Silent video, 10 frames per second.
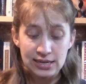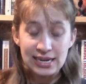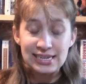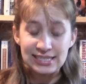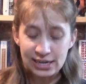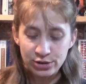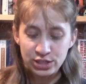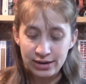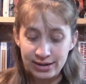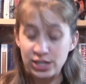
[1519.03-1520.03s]

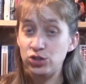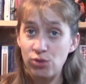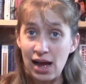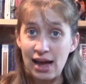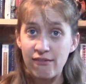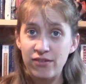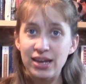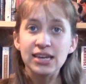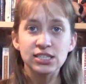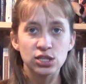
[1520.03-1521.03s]
Secretariat Drive
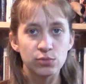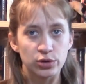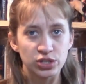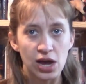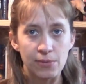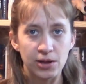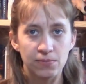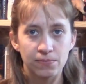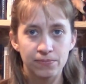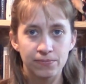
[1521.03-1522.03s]
is the most common.
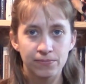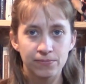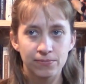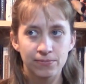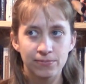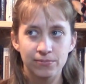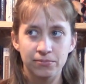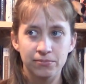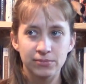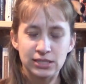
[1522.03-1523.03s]

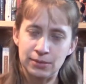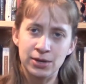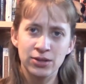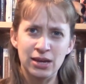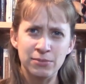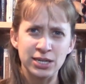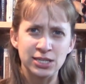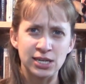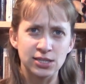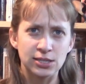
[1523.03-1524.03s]
Somehow that makes
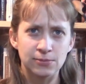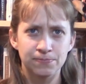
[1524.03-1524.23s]
sense.